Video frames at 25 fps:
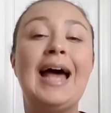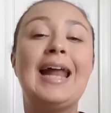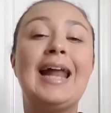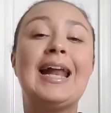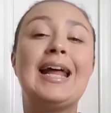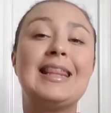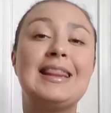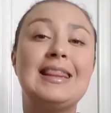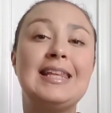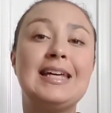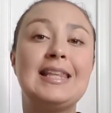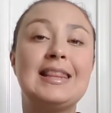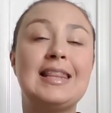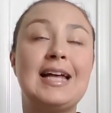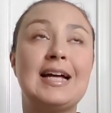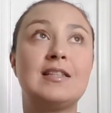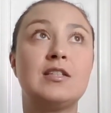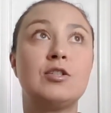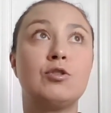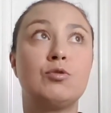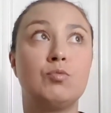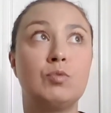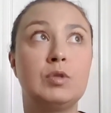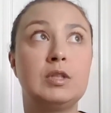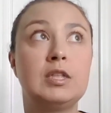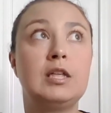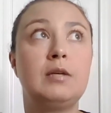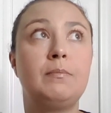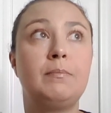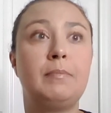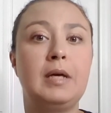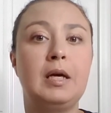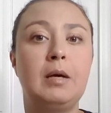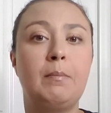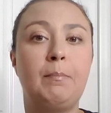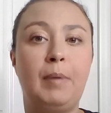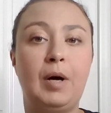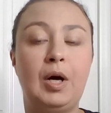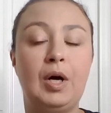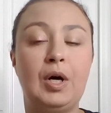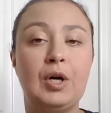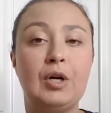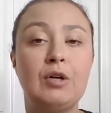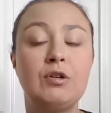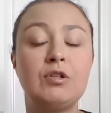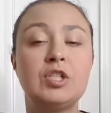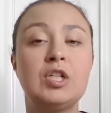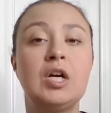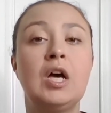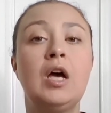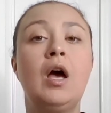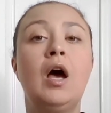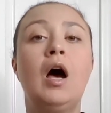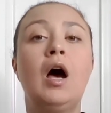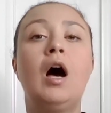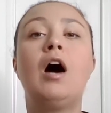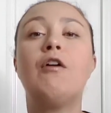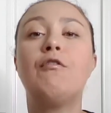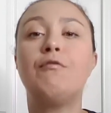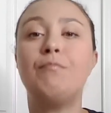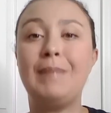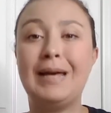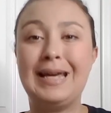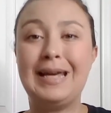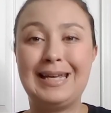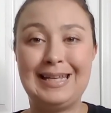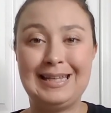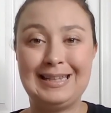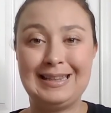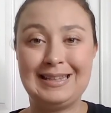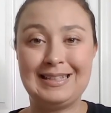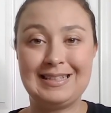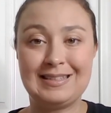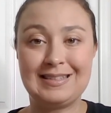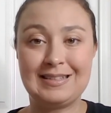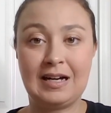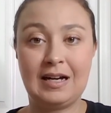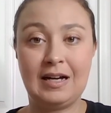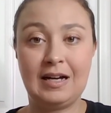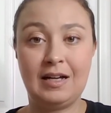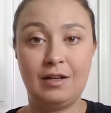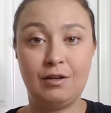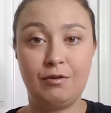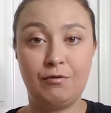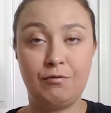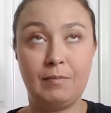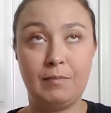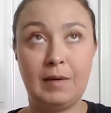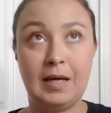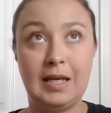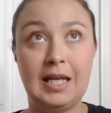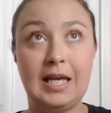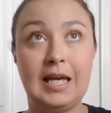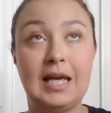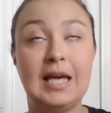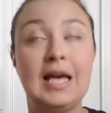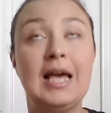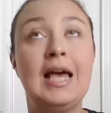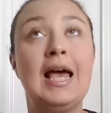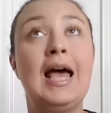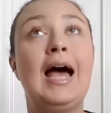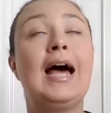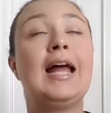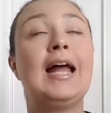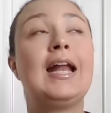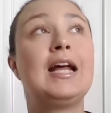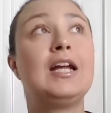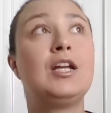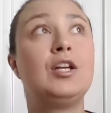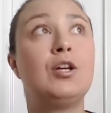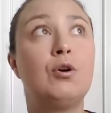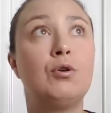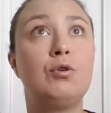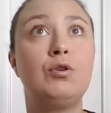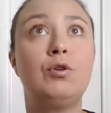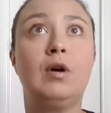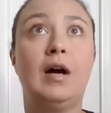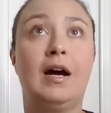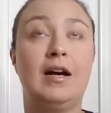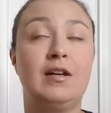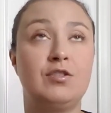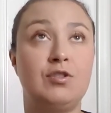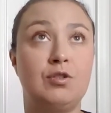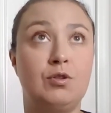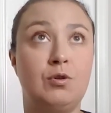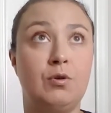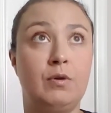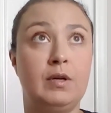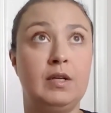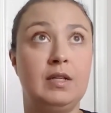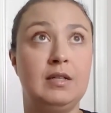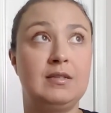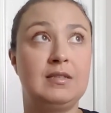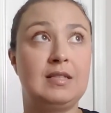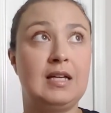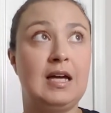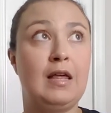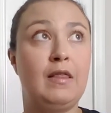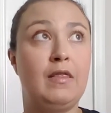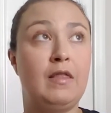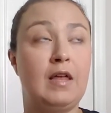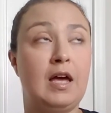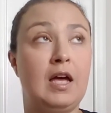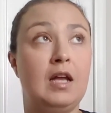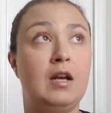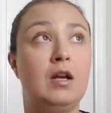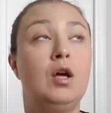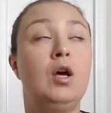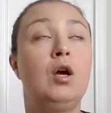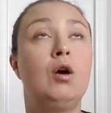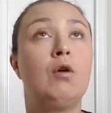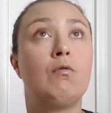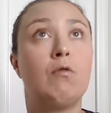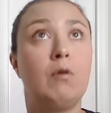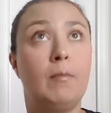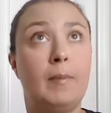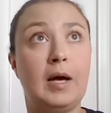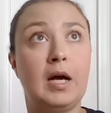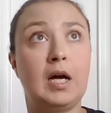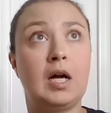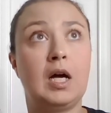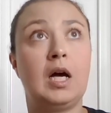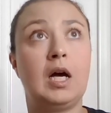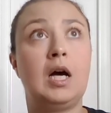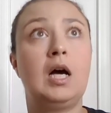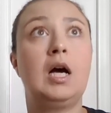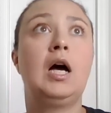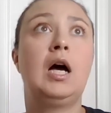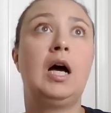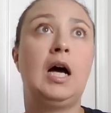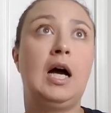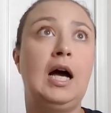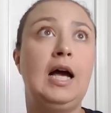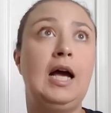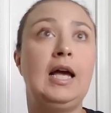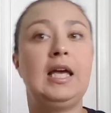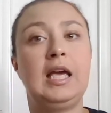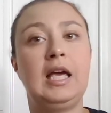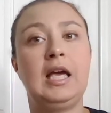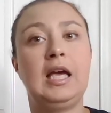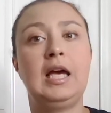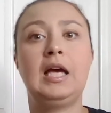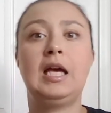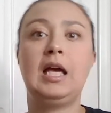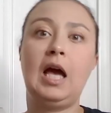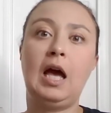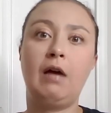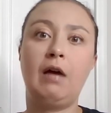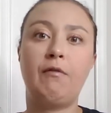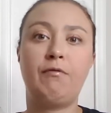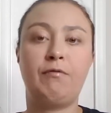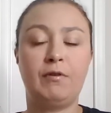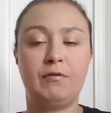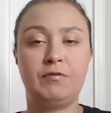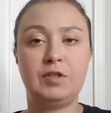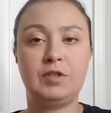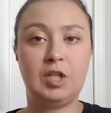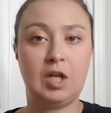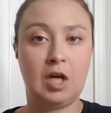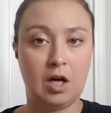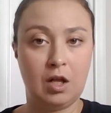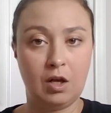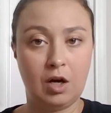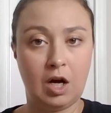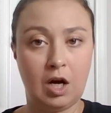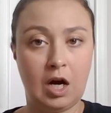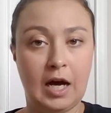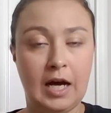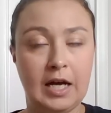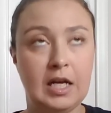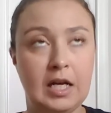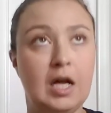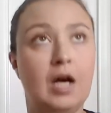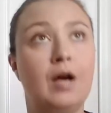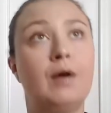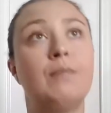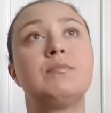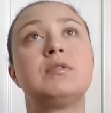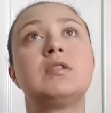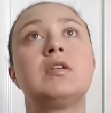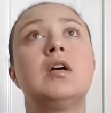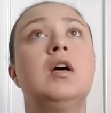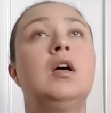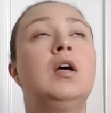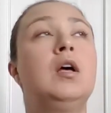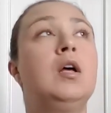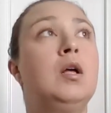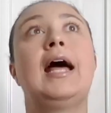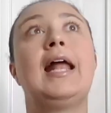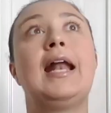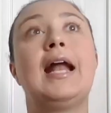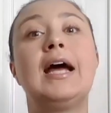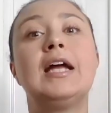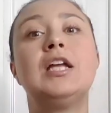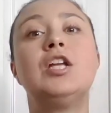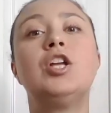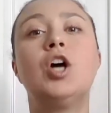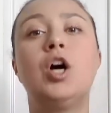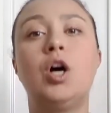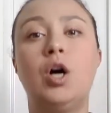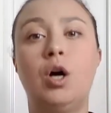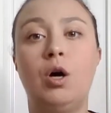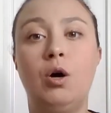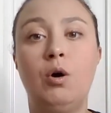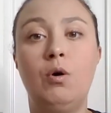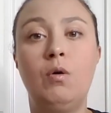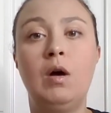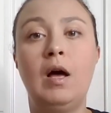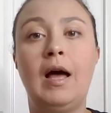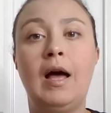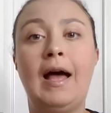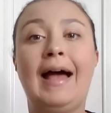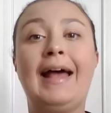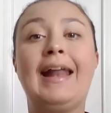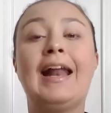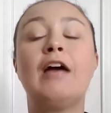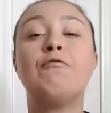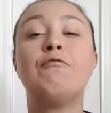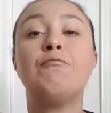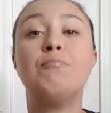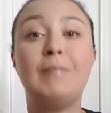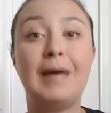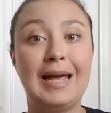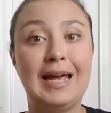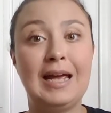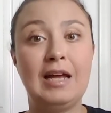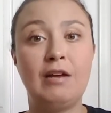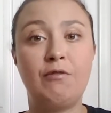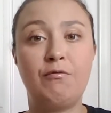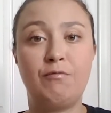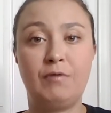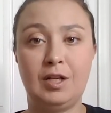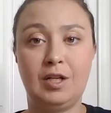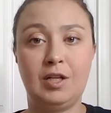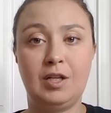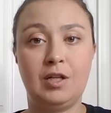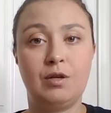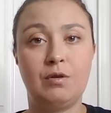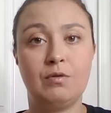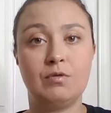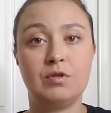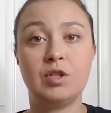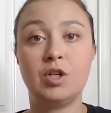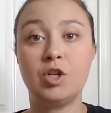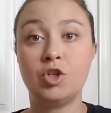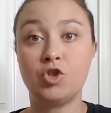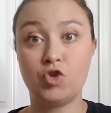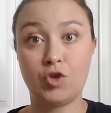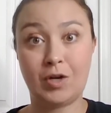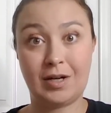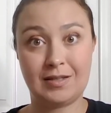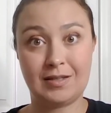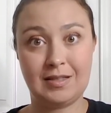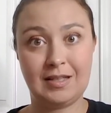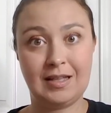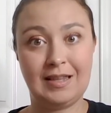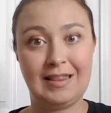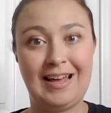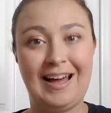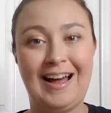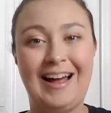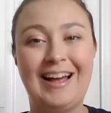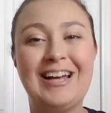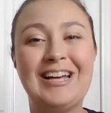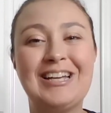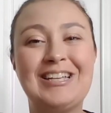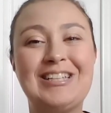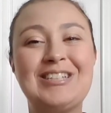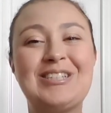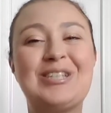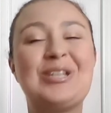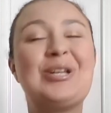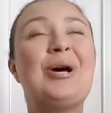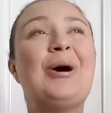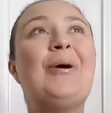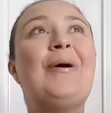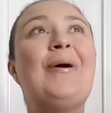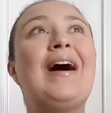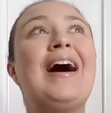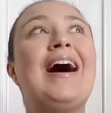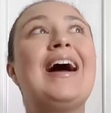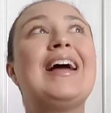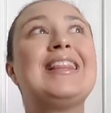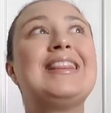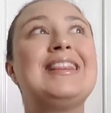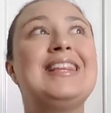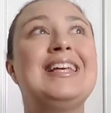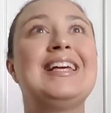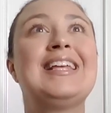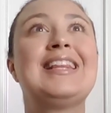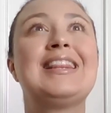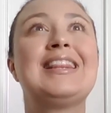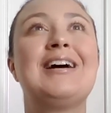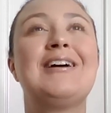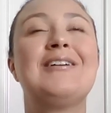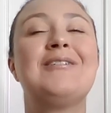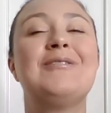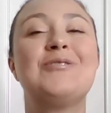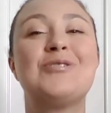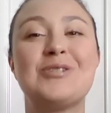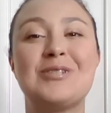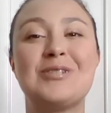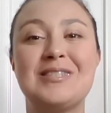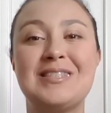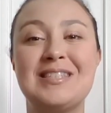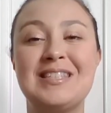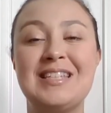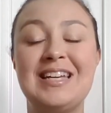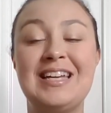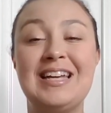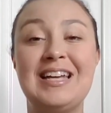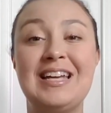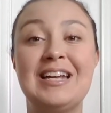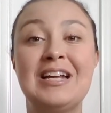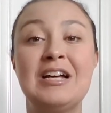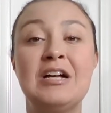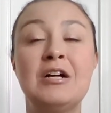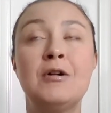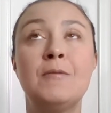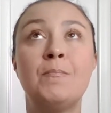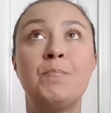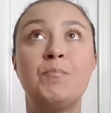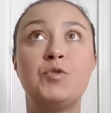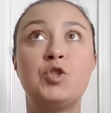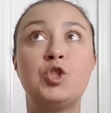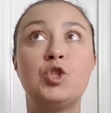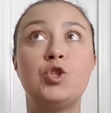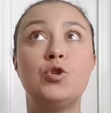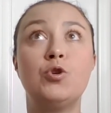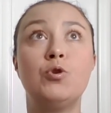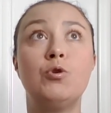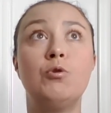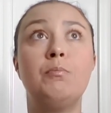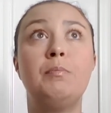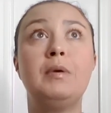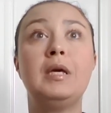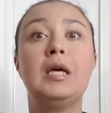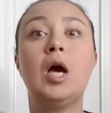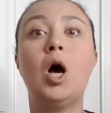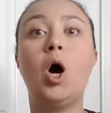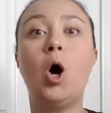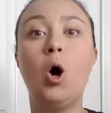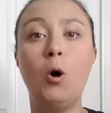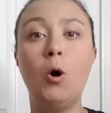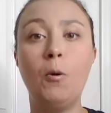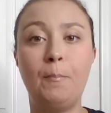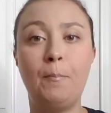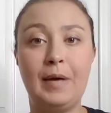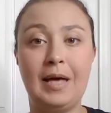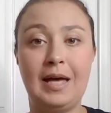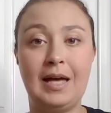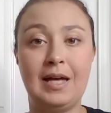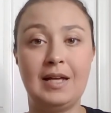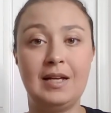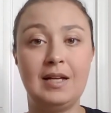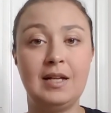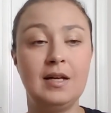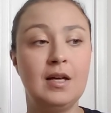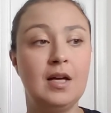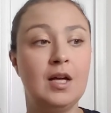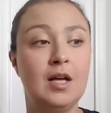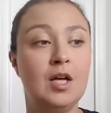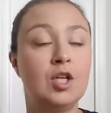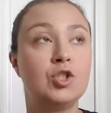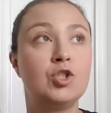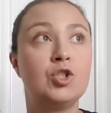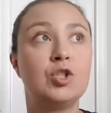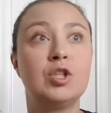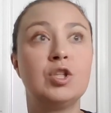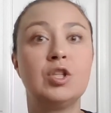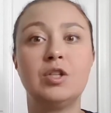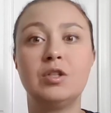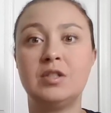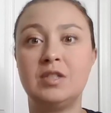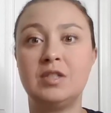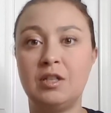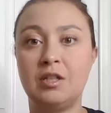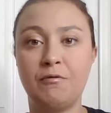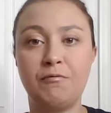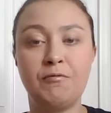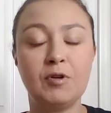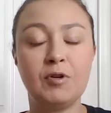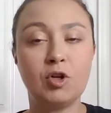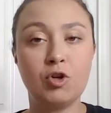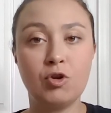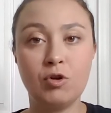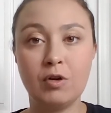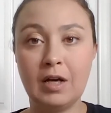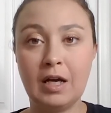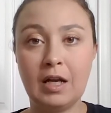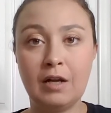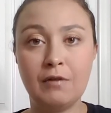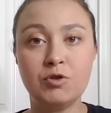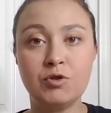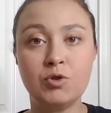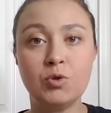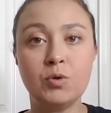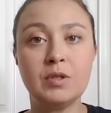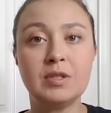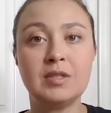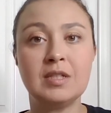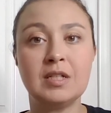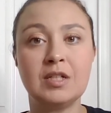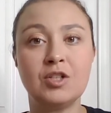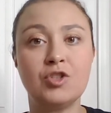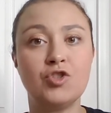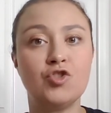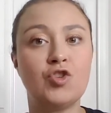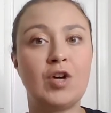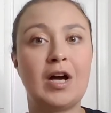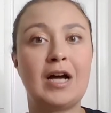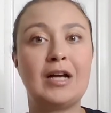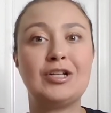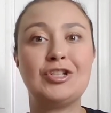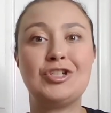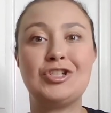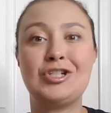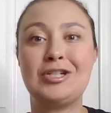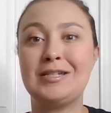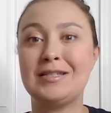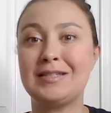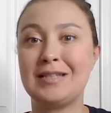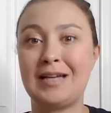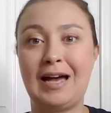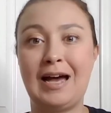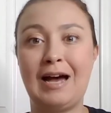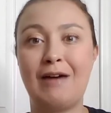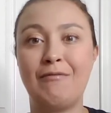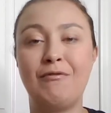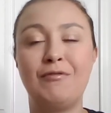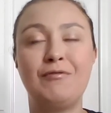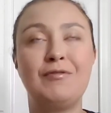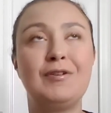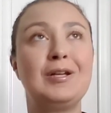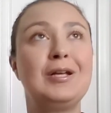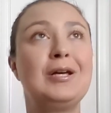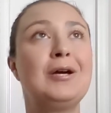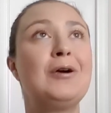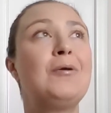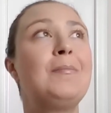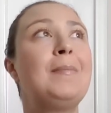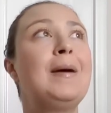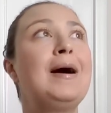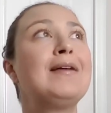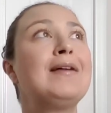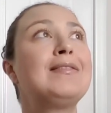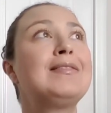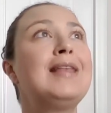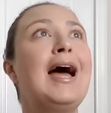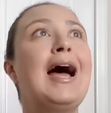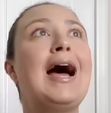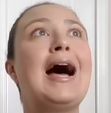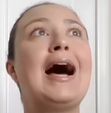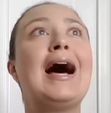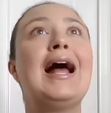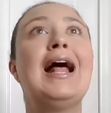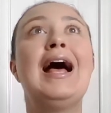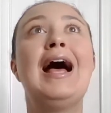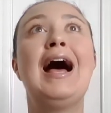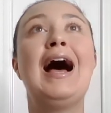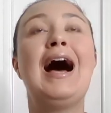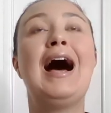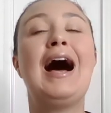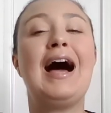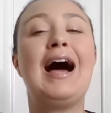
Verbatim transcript: And I think that's a really big part of making this kind of money. And I know you guys are going to say then, Rebecca, I can't get fifty dollar items. And I know, and I've made videos addressing that. So I think that you just need to be open to the different creative sourcing strategies. I have a video about that.